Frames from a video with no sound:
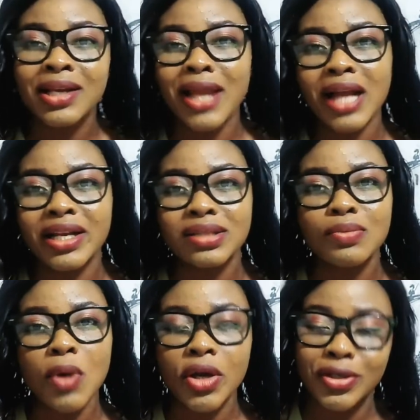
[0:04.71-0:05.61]
that the
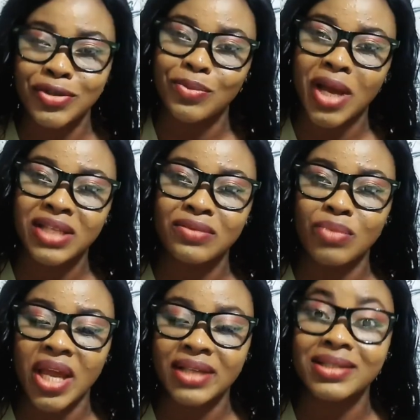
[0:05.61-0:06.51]
small YouTubers
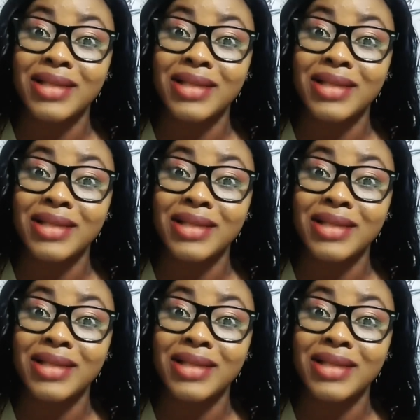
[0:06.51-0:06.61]
make